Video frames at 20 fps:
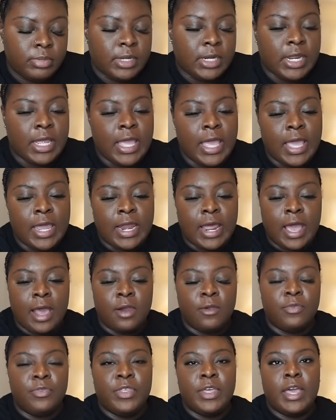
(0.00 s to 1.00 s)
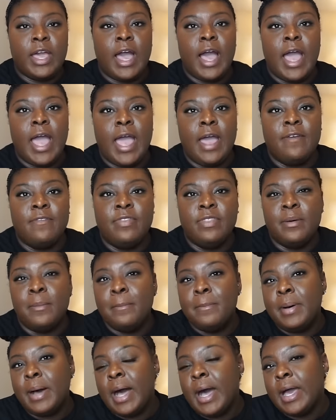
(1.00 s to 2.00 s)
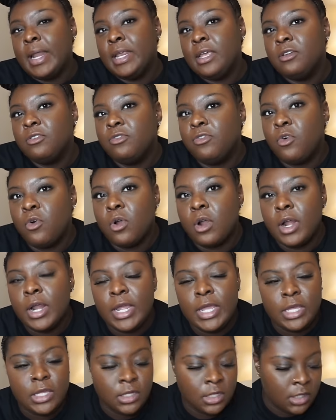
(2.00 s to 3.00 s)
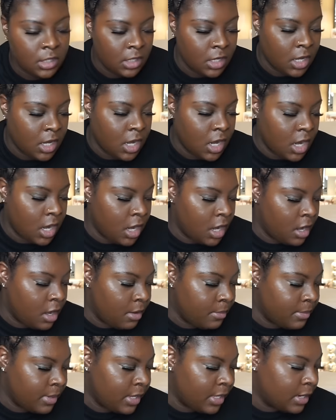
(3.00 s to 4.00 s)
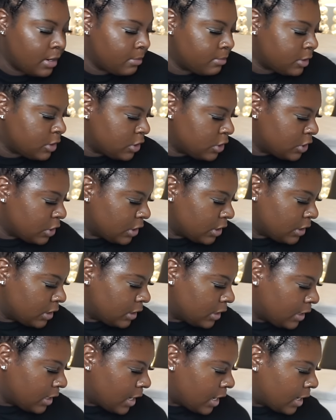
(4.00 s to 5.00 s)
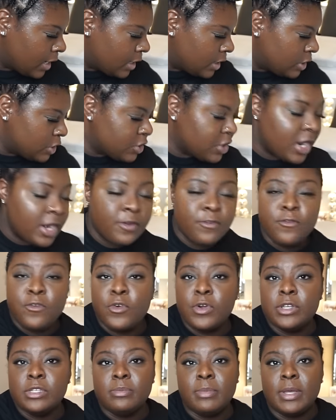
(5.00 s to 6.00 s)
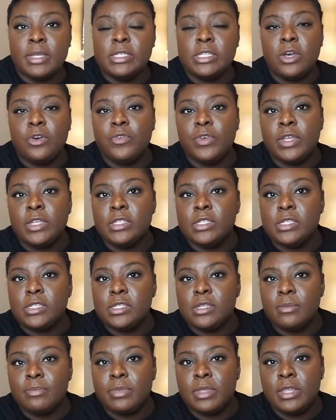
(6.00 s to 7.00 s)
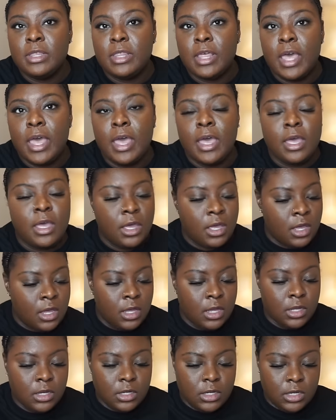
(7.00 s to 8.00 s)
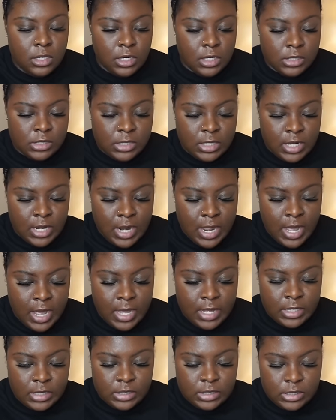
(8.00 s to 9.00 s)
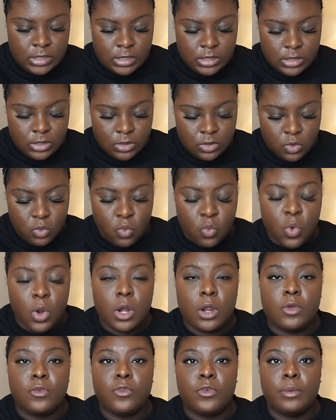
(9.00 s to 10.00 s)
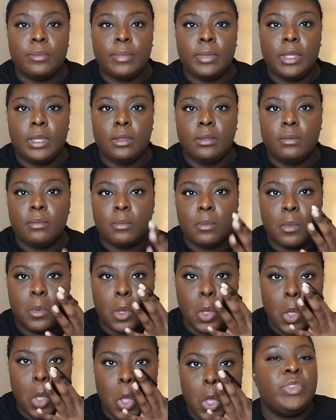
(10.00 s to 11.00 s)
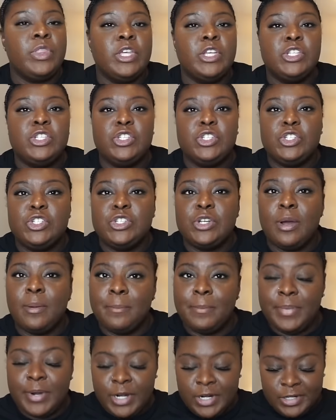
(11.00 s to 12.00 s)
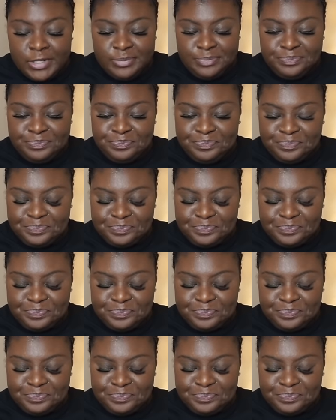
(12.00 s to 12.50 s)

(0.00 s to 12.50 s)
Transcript: but again, I don't think I have the body for it. And I'm certainly not gonna try to force myself into something that does not work for me. This jumper,